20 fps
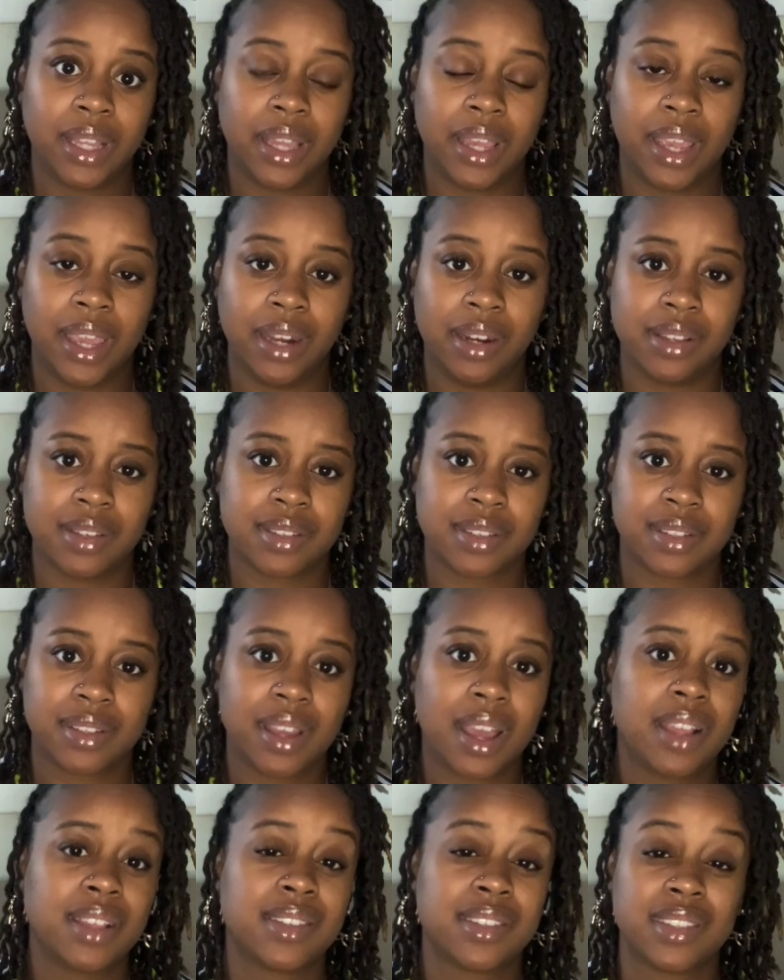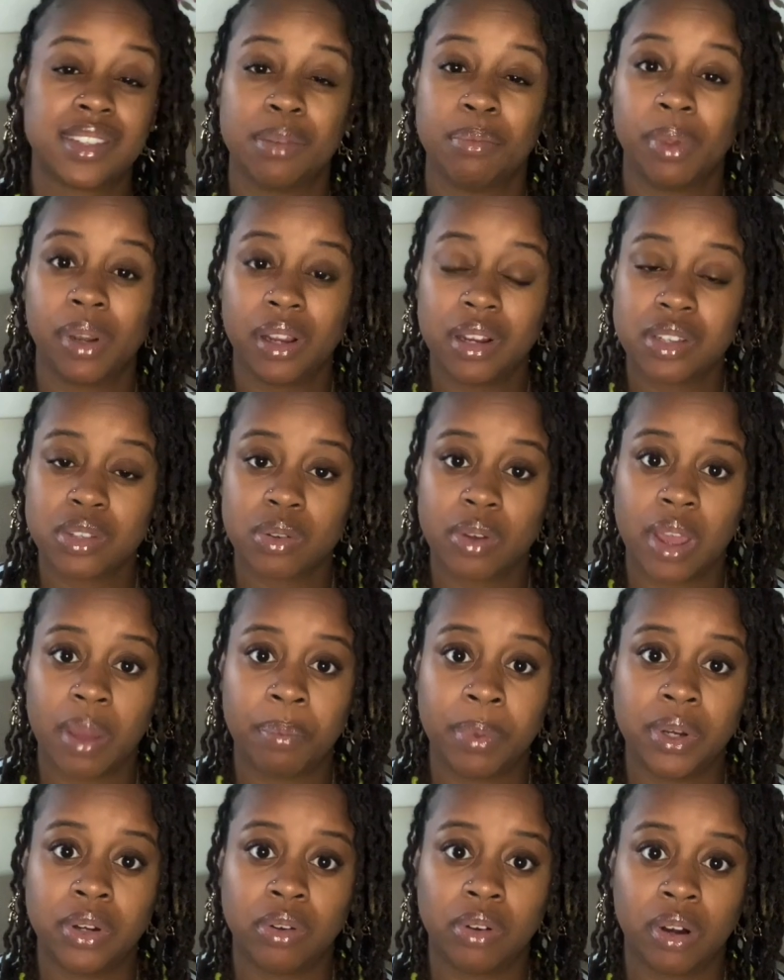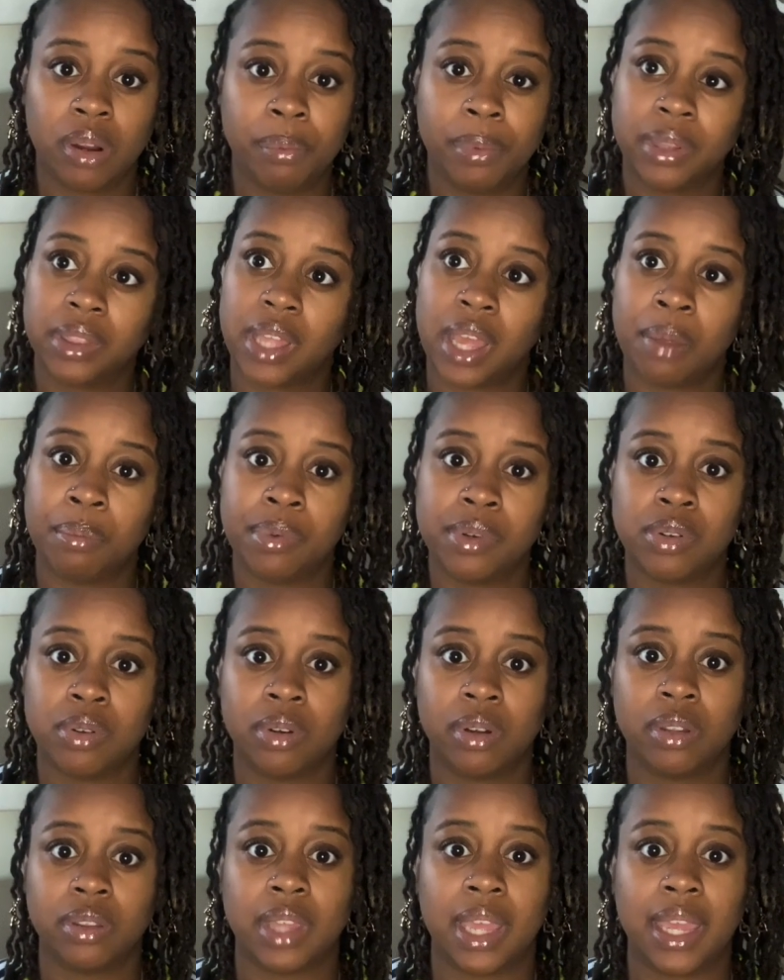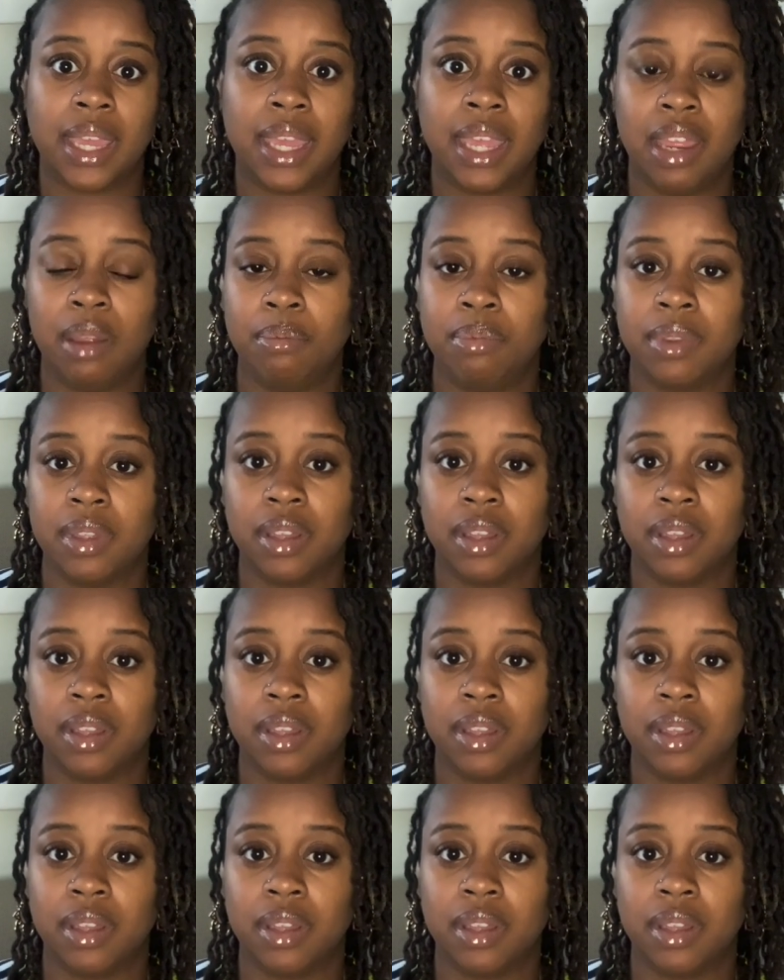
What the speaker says: and it's similar to an epidural, but the epidural, they keep